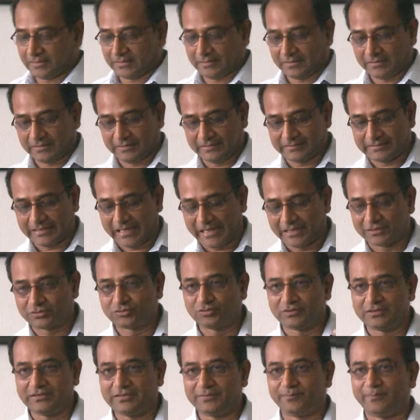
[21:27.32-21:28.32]
It
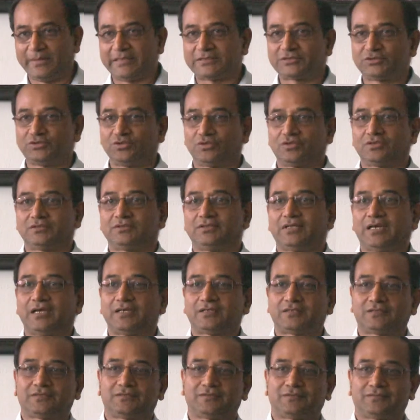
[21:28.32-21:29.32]
actually makes sure
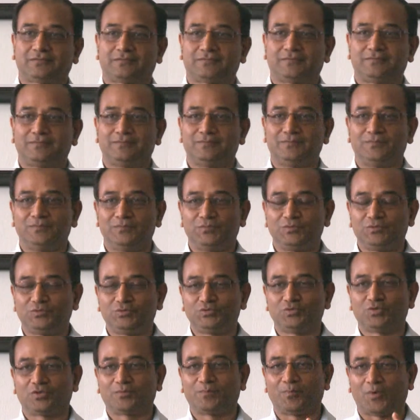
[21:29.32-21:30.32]
that
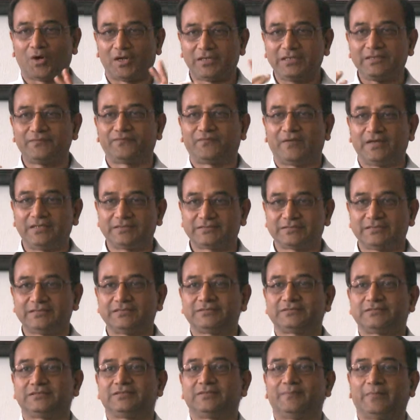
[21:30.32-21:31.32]
your body
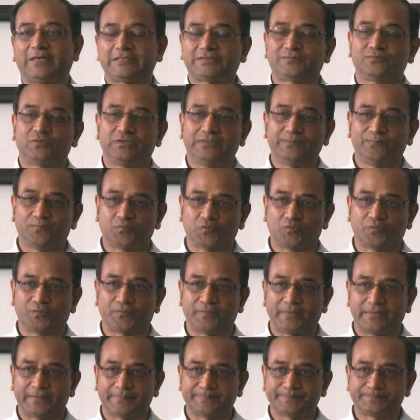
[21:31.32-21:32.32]
functions in a much improved
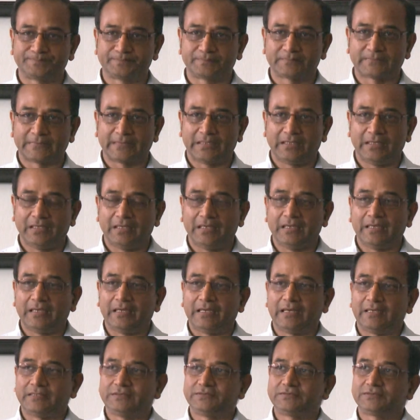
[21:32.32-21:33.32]
way.
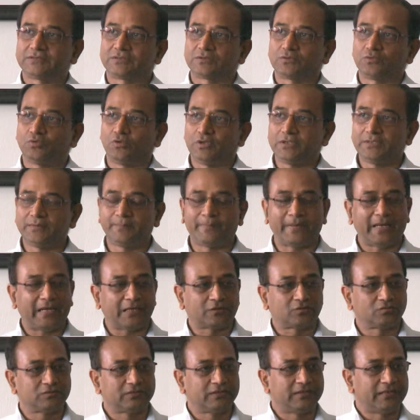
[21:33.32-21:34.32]
Going back
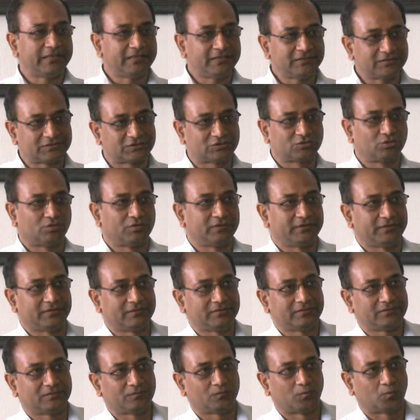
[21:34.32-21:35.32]
to the lady's
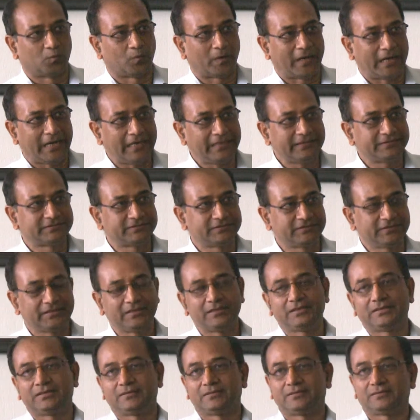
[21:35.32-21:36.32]
story, why
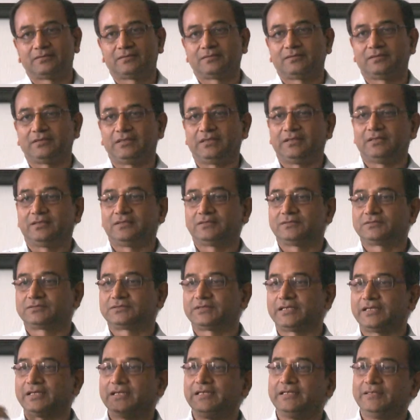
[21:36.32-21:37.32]
she
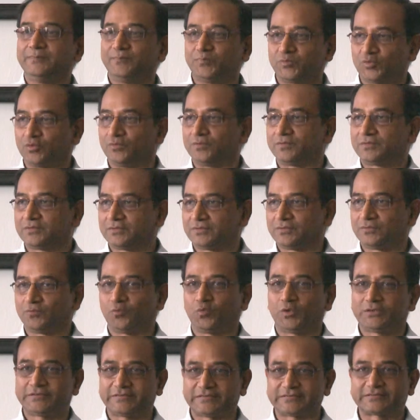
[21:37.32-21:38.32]
suddenly improved?
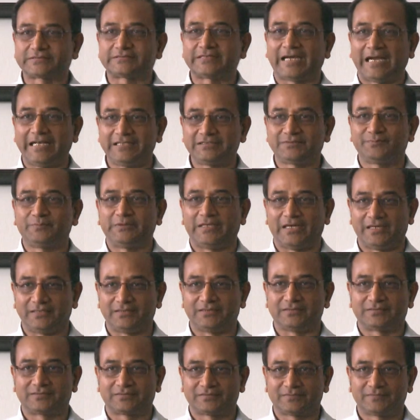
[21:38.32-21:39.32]
Was there science behind
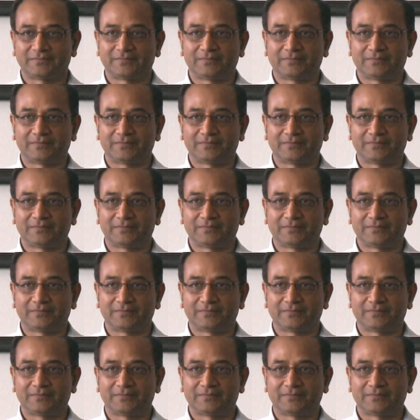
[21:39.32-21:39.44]
it?